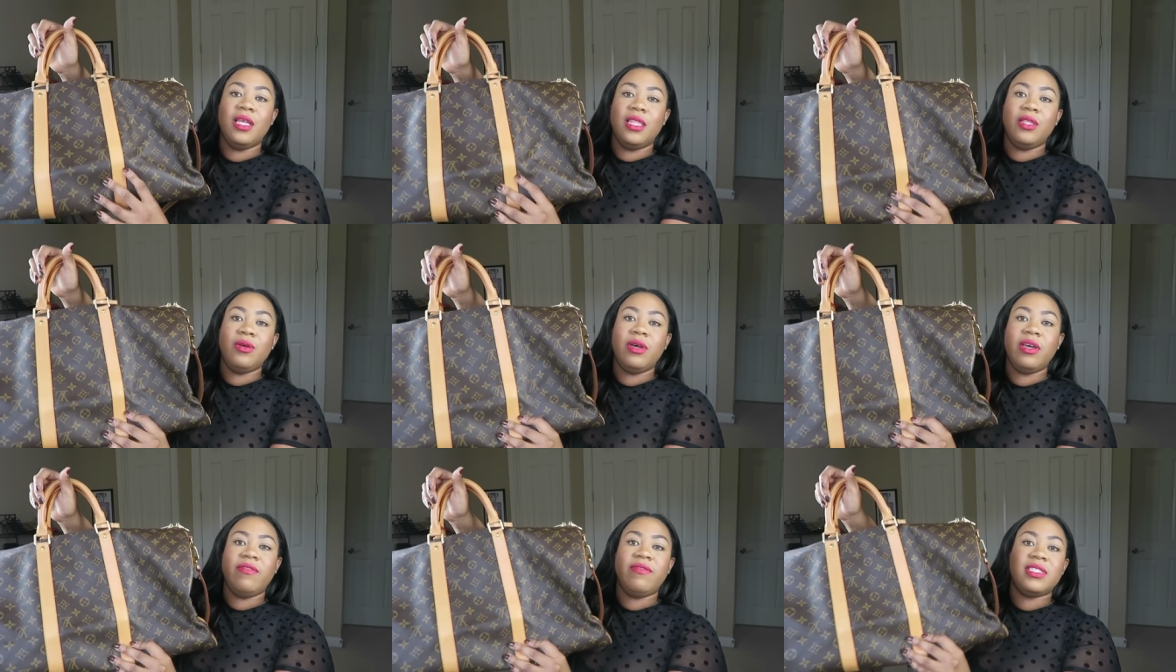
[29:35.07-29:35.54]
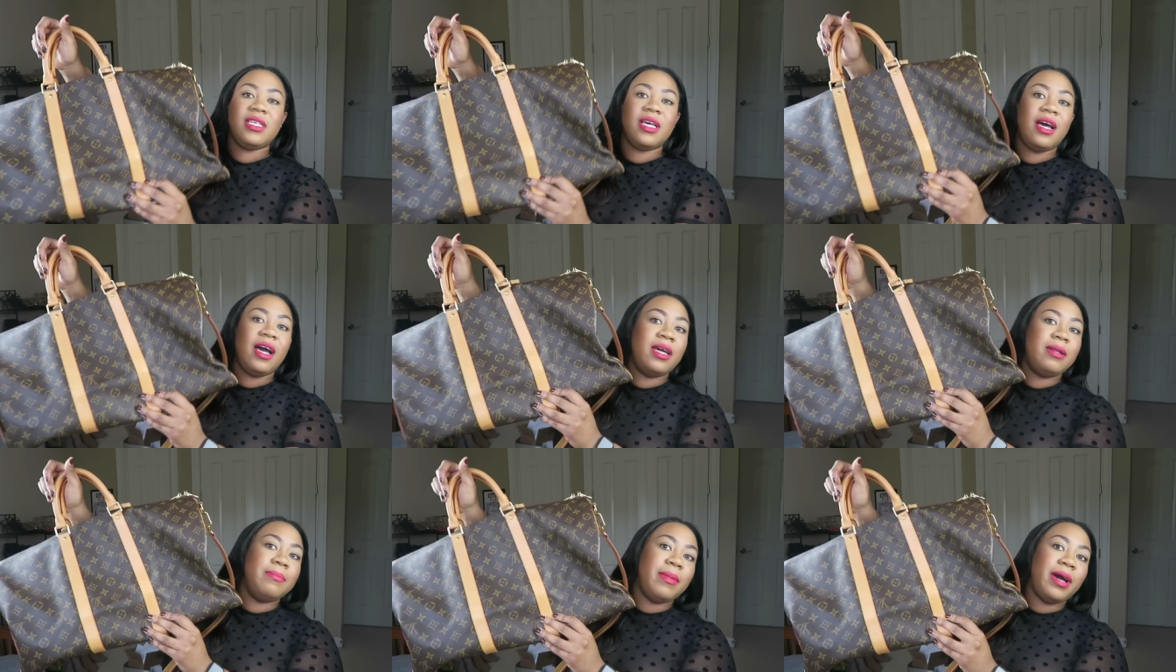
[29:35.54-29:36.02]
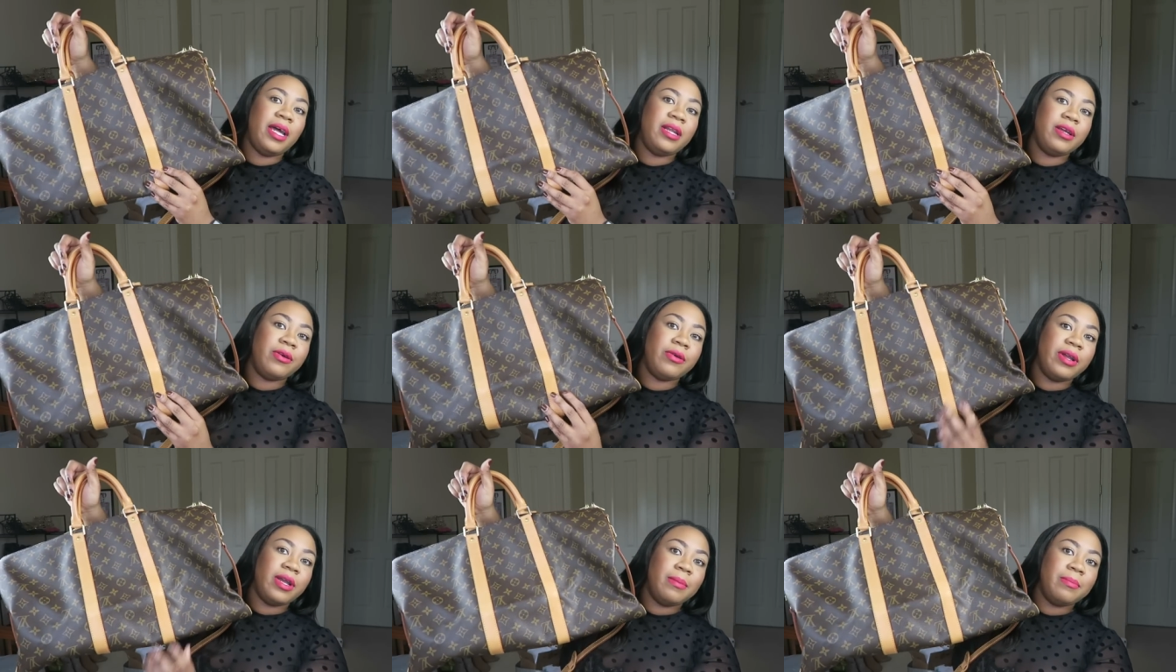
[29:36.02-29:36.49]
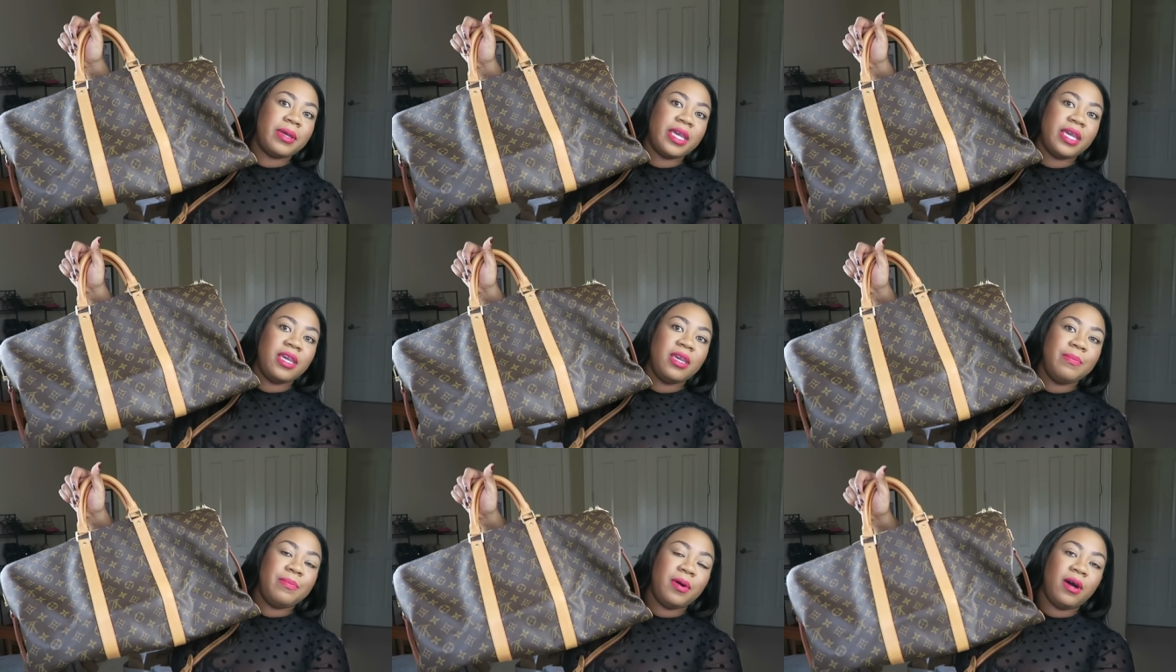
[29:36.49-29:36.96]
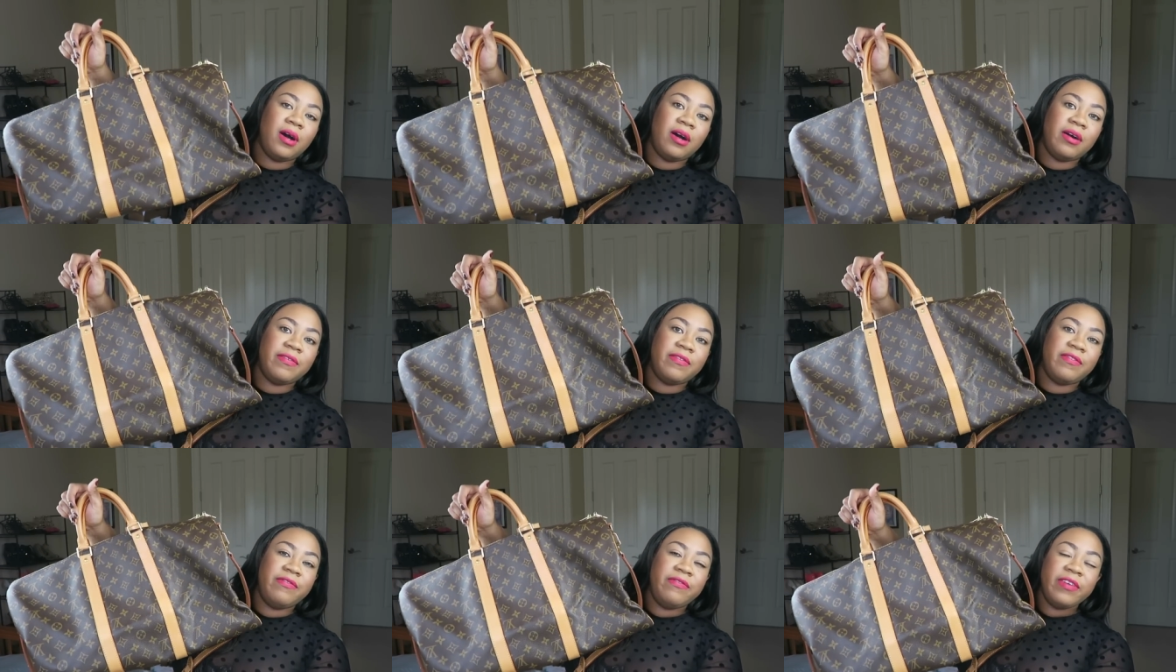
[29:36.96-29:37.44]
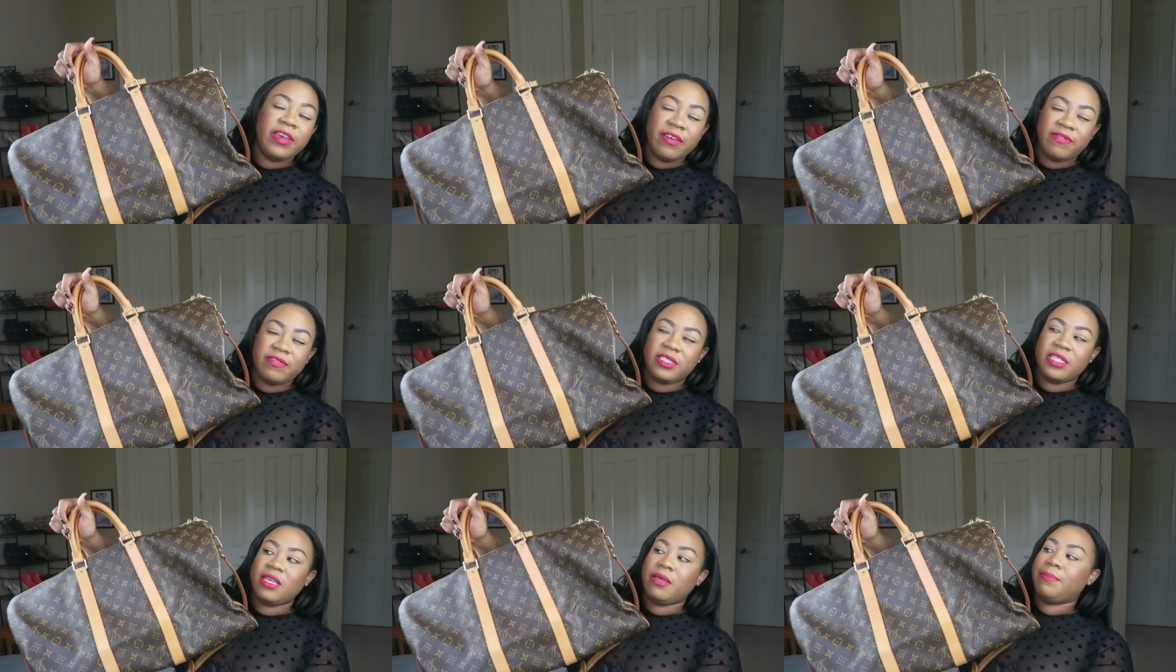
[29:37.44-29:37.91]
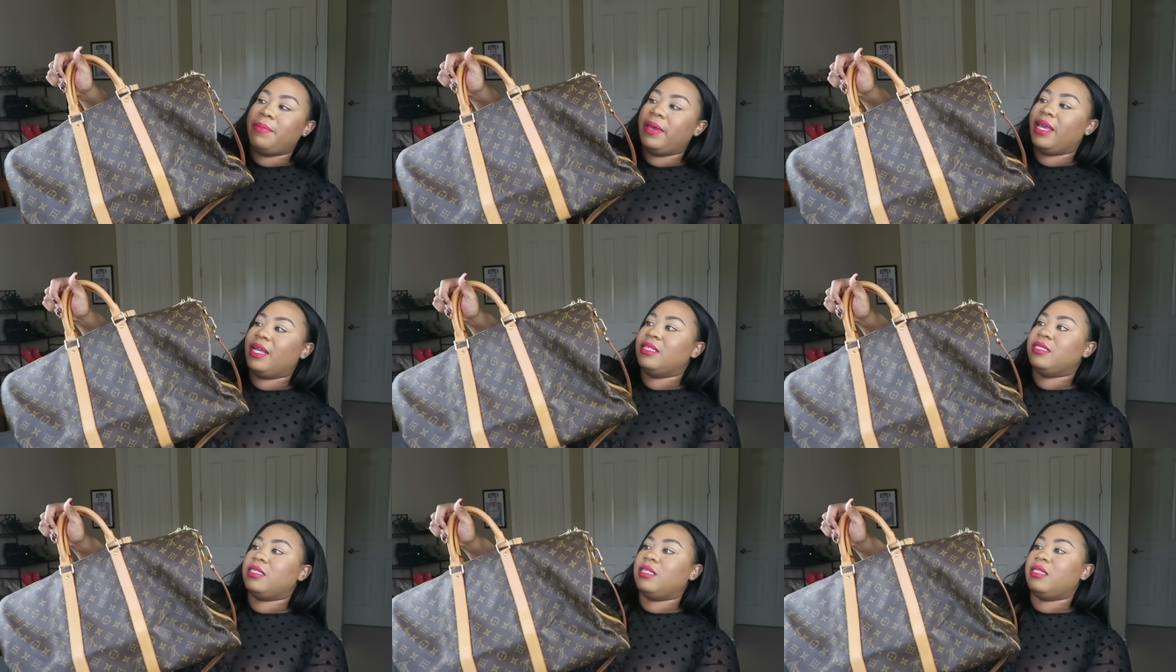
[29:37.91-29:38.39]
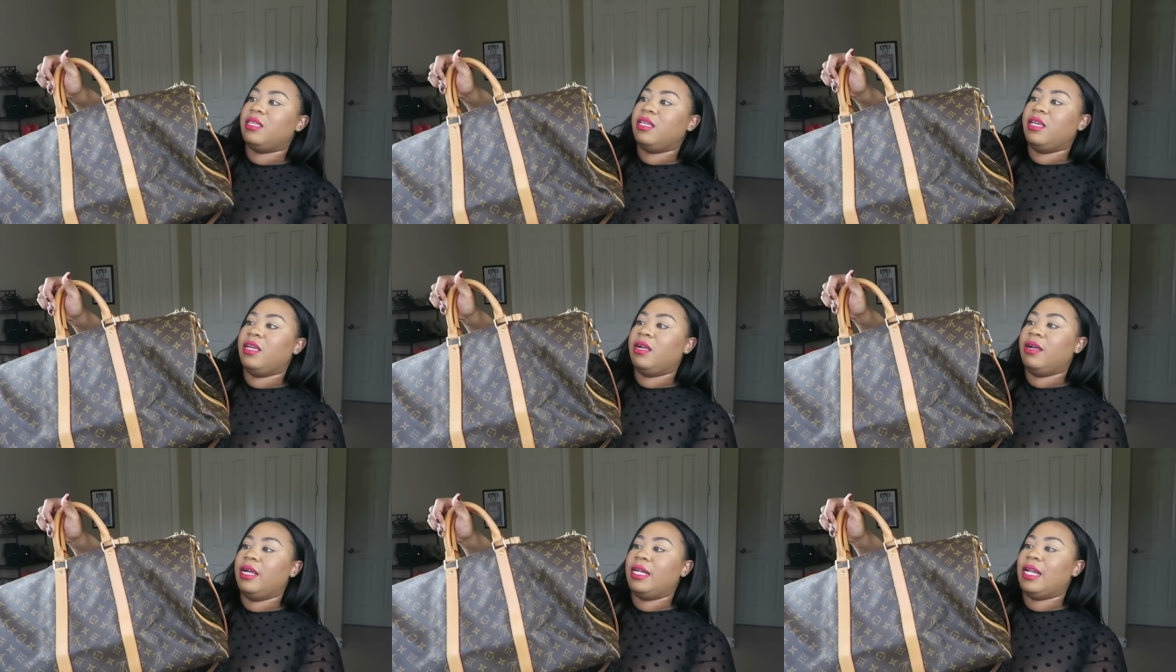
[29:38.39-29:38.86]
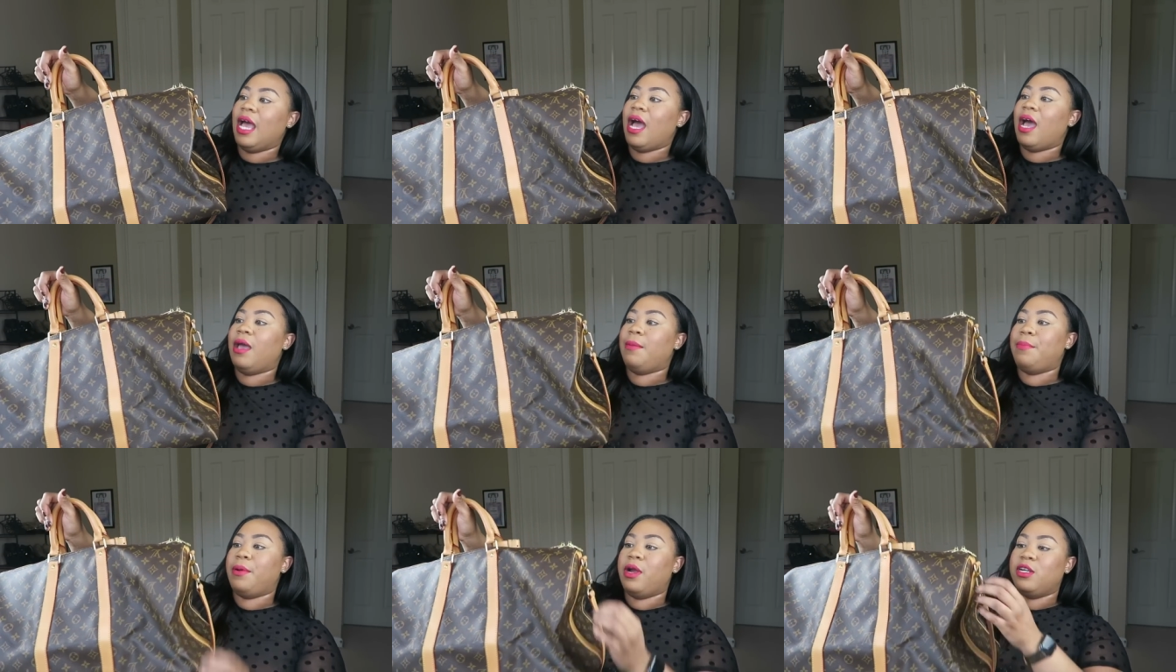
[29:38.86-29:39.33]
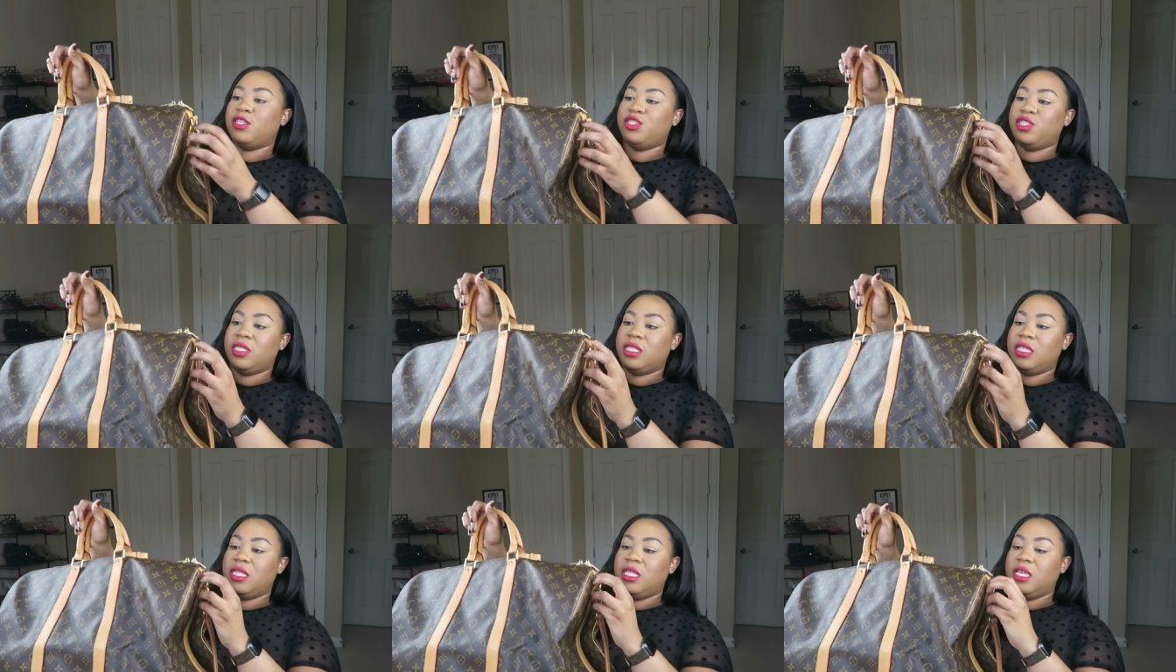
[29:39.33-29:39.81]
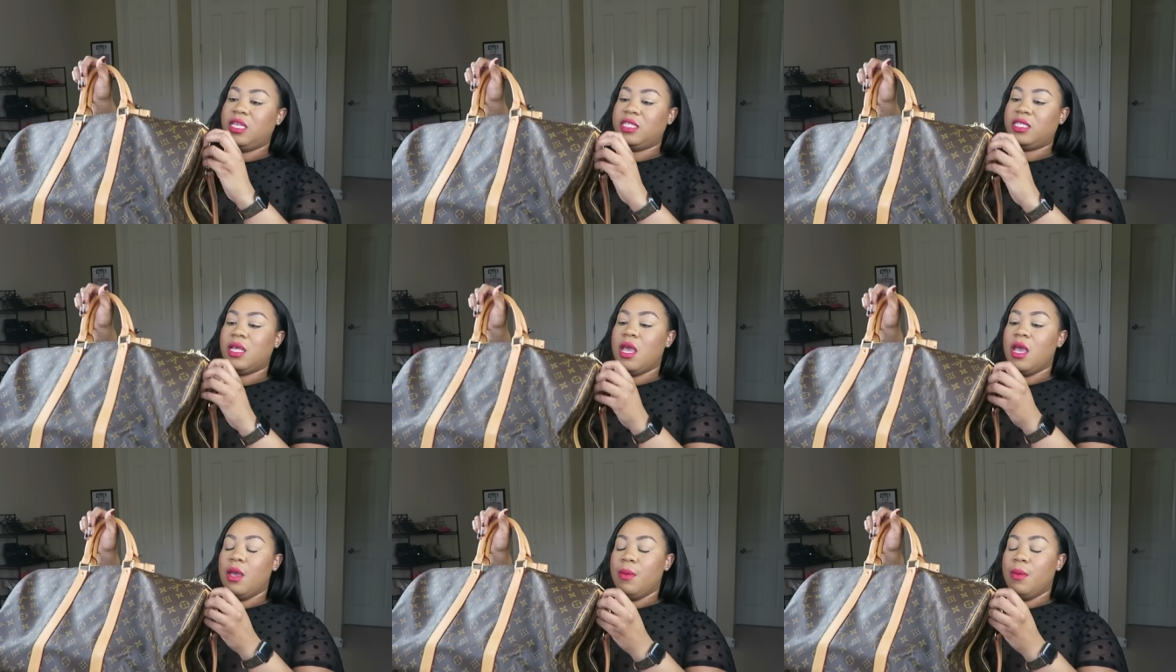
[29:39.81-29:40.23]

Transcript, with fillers: Louis Vuitton Monogram Keep Off 50 Bandolier, and I purchased this